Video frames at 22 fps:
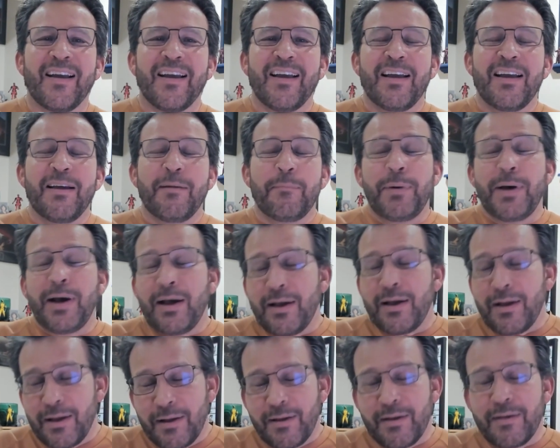
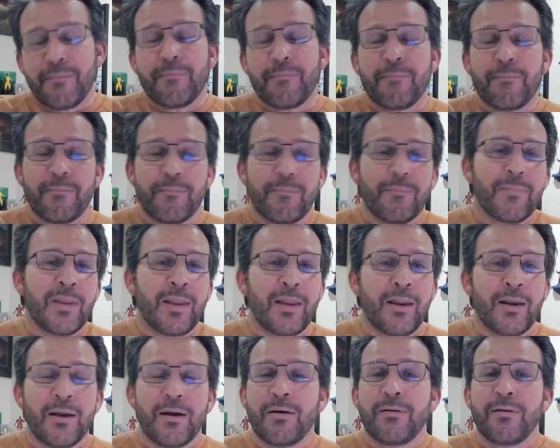But,
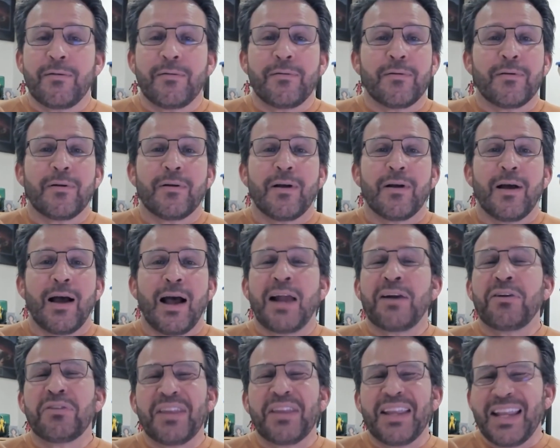I
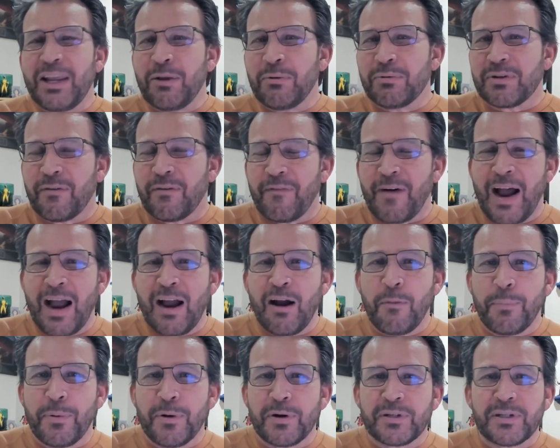don't think he was a vile
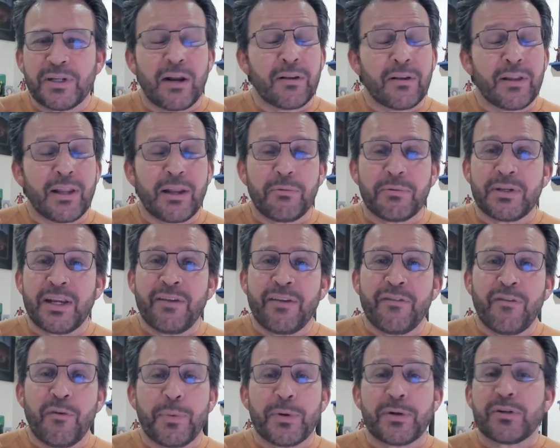person. I don't think he was an
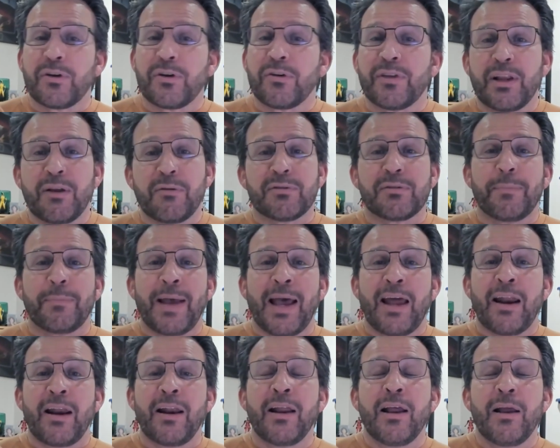evil person. I don't think he was a
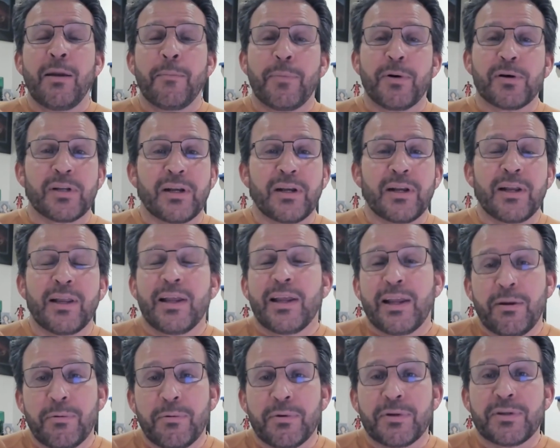bad person.
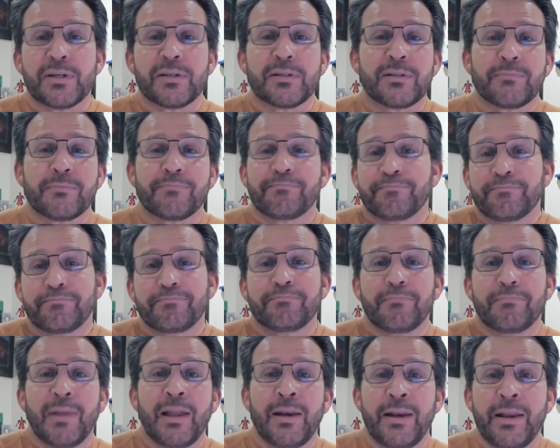He was just
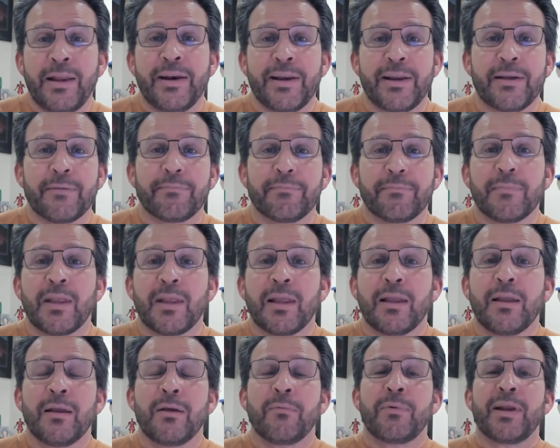an idiot
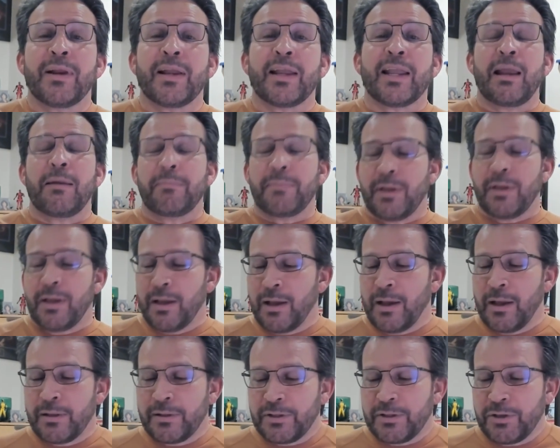when it came
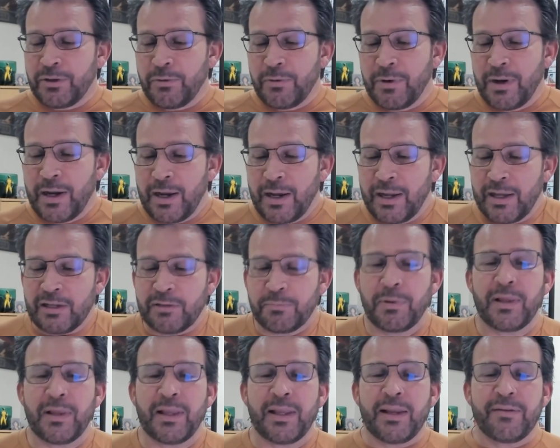to his
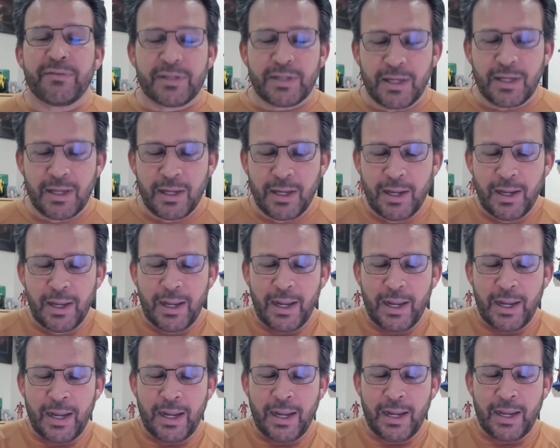beliefs.
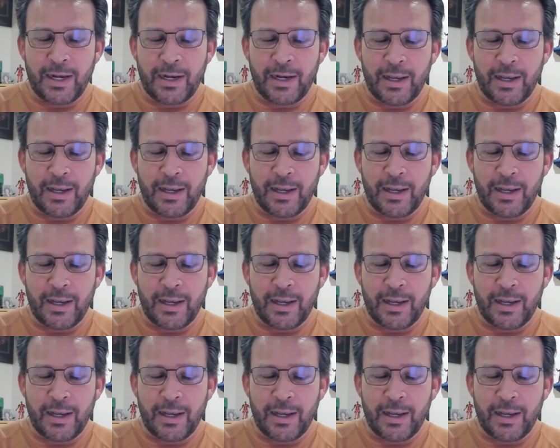And